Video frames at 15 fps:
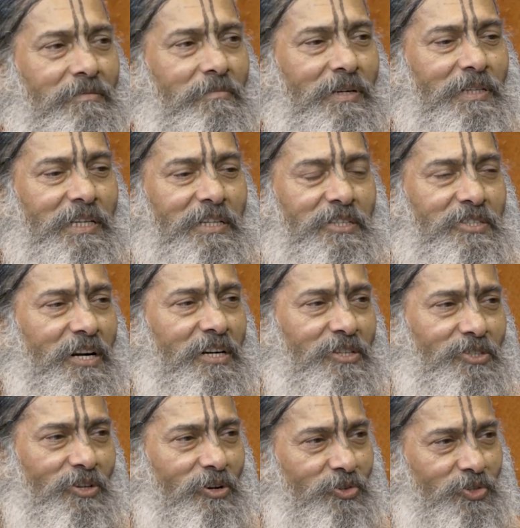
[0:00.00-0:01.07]
But that is not a
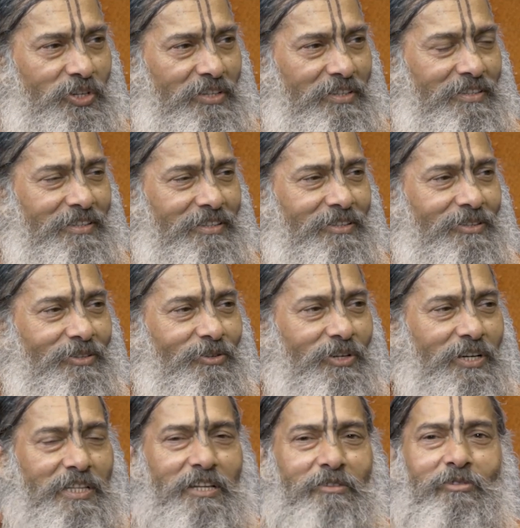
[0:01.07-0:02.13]
solution.
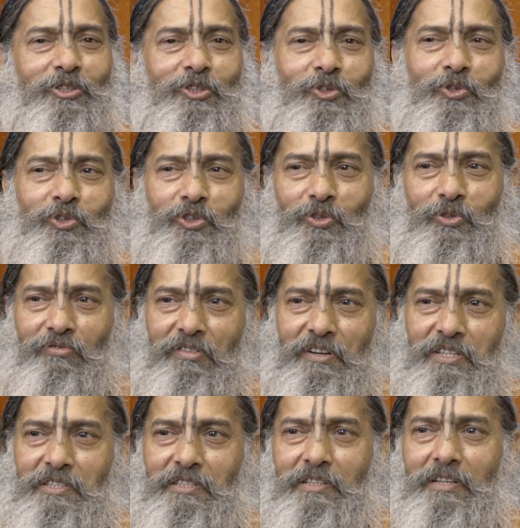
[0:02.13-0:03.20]
Okay, they will shoot you
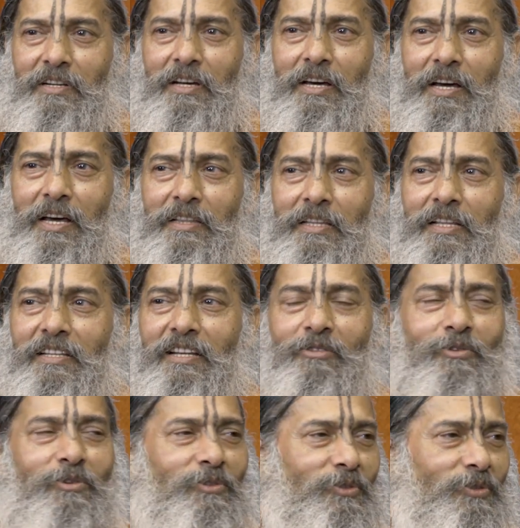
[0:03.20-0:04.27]
first and then they are
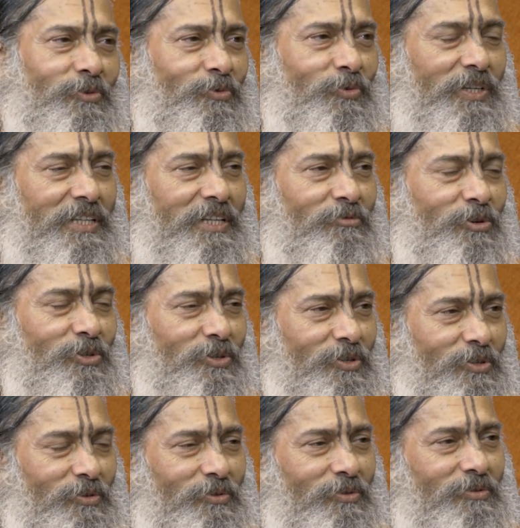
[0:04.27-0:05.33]
going to do what they want to
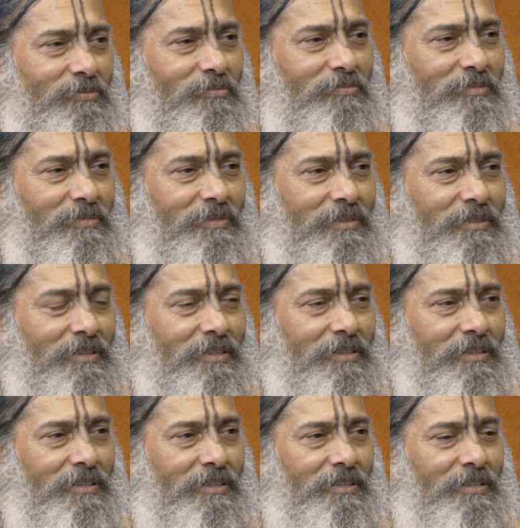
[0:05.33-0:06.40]
do.
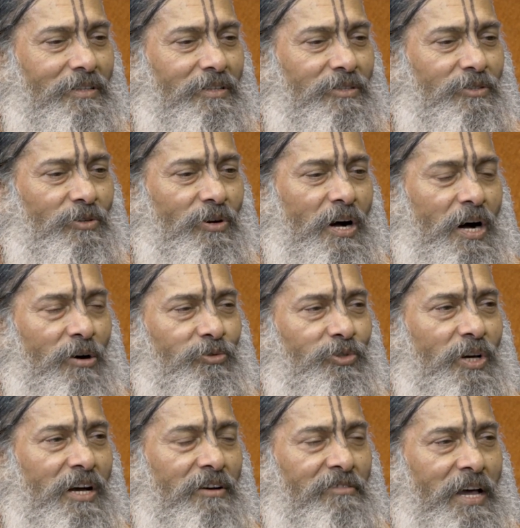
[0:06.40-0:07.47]
So how you
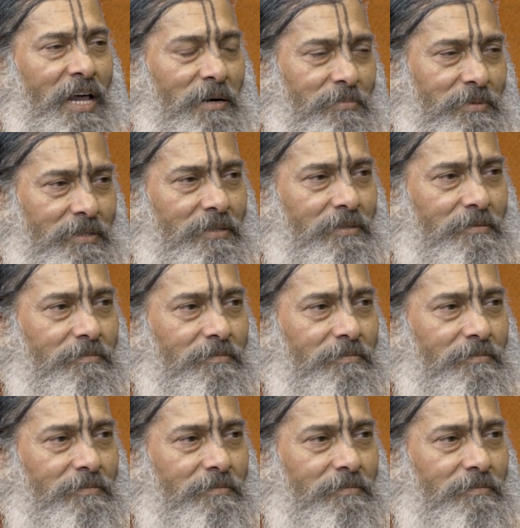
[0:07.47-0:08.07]
have helped?